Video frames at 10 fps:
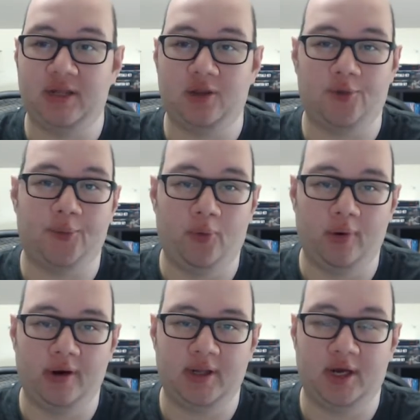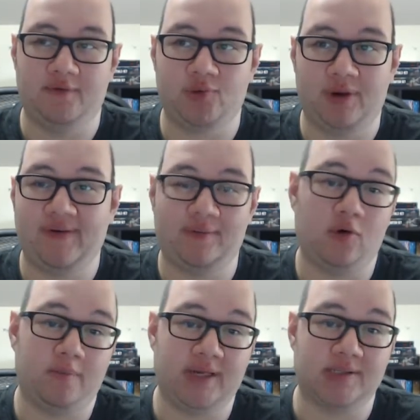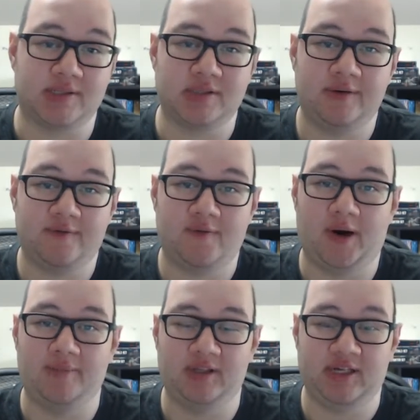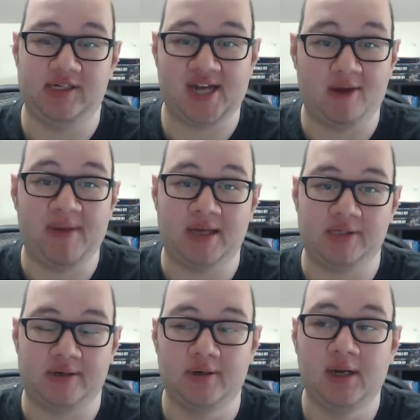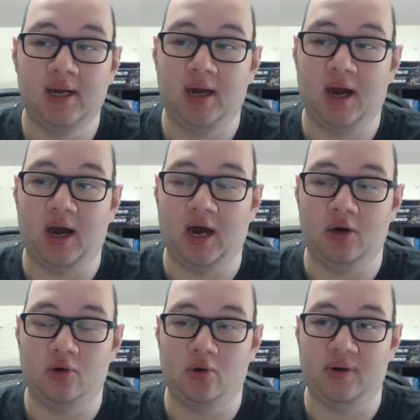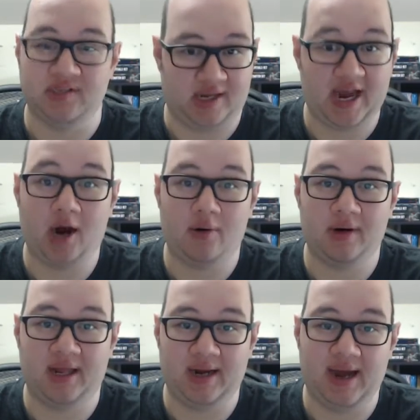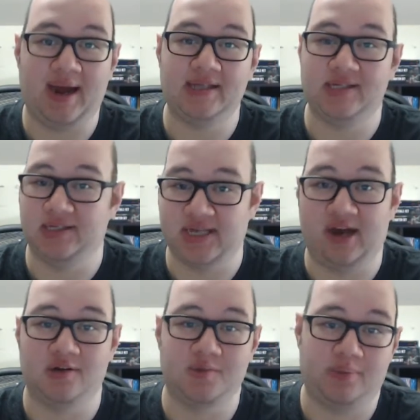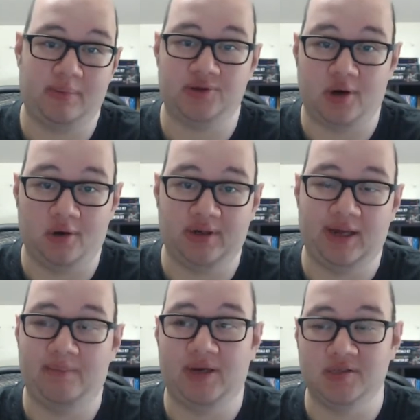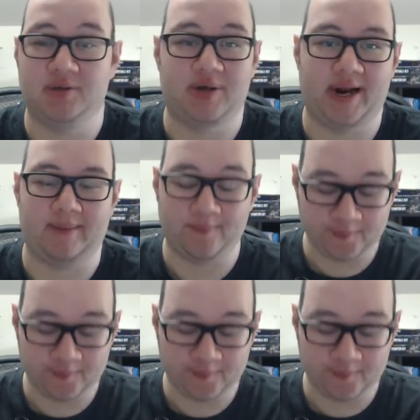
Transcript: the reward of 25 gold pieces from the town master, who is a coward and hides in his house pretty much all day because of the dragon.